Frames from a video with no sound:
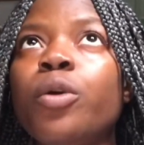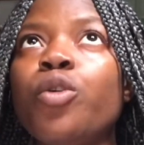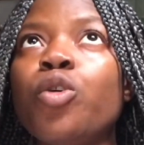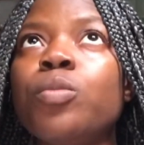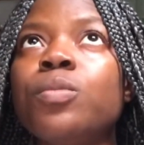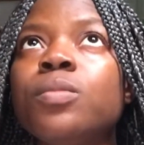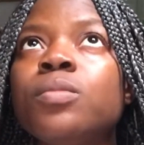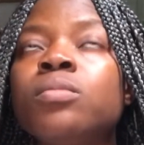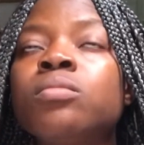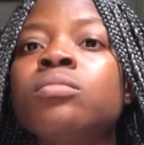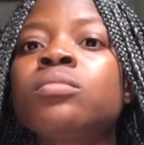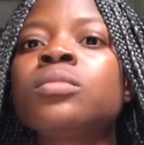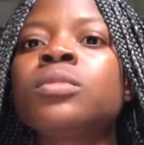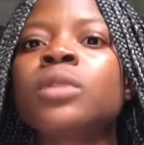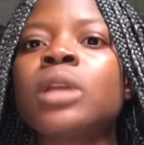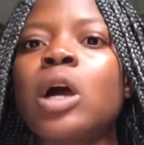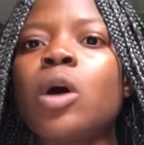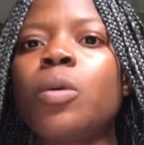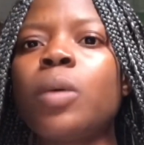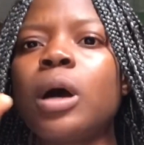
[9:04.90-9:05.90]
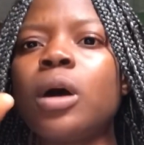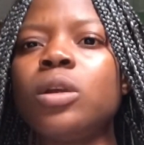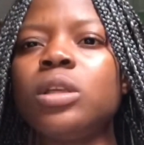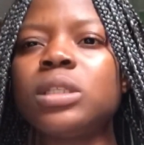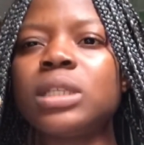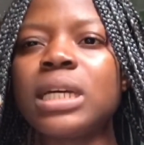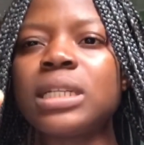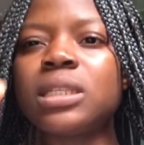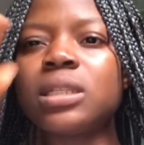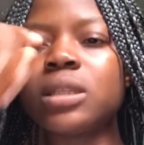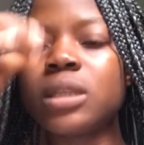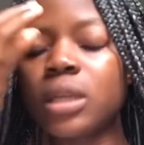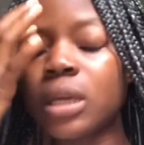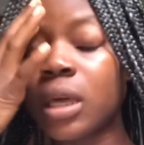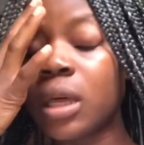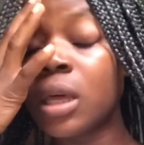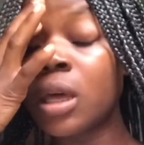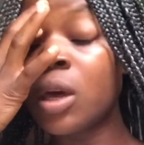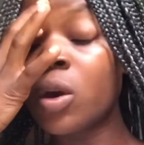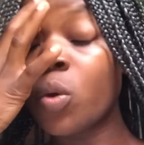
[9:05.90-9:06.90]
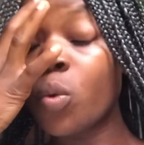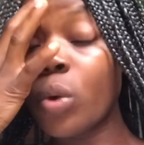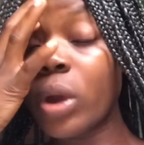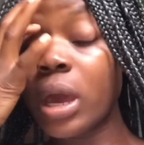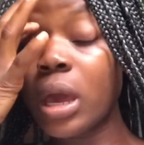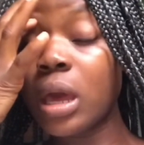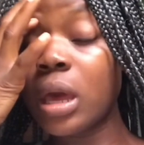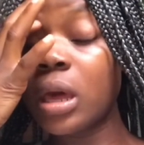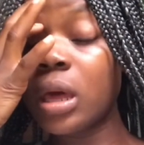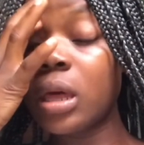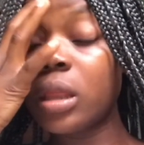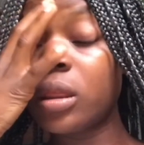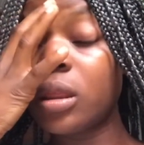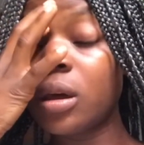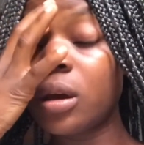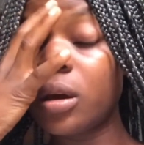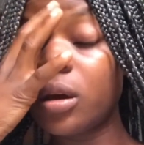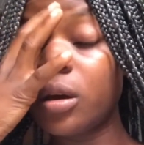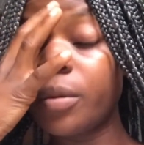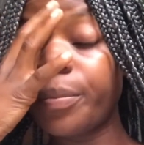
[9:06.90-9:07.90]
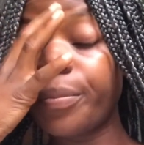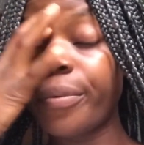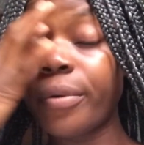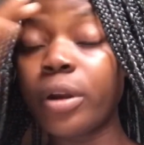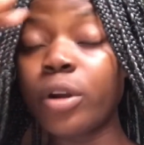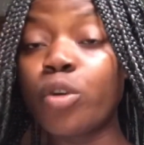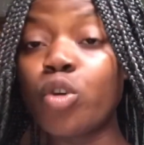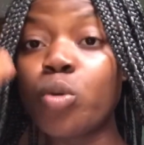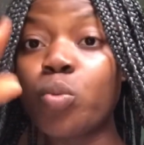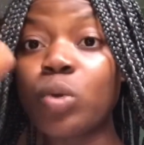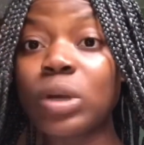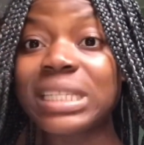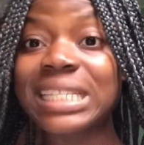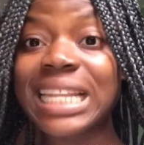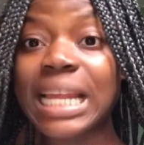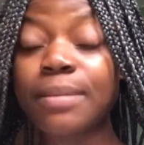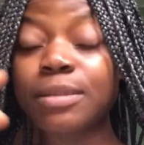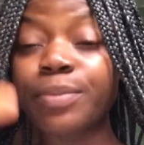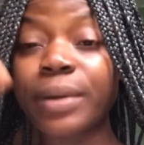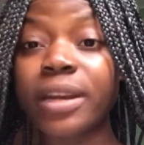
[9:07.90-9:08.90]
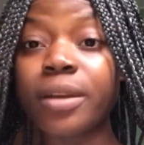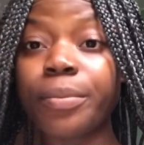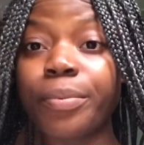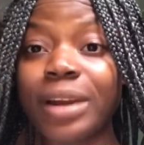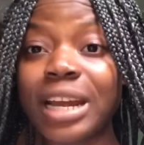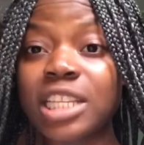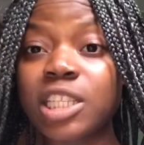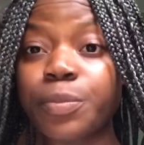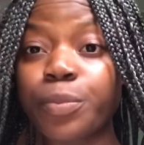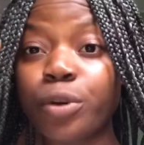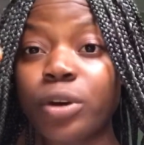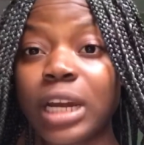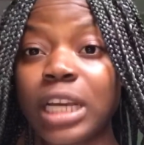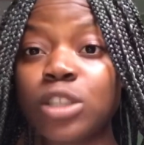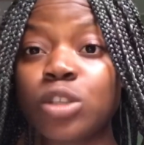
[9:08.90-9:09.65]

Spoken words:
groom, I'll insert it here, where the groom was slapped by the bride's brother.